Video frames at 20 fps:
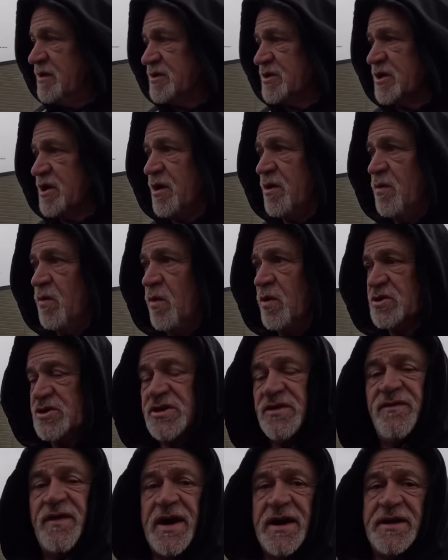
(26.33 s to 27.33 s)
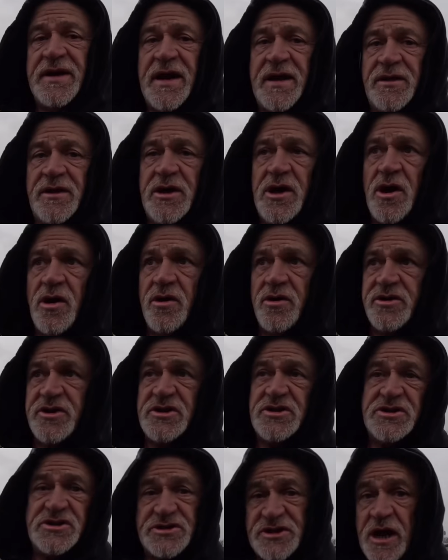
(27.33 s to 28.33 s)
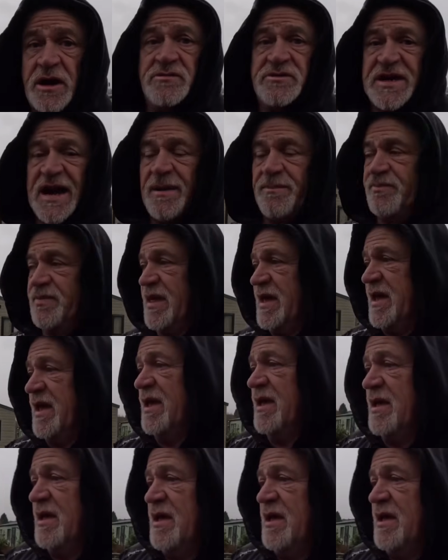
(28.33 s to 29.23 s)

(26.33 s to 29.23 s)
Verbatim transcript: to go and wash the van down the yard because there's no tap there.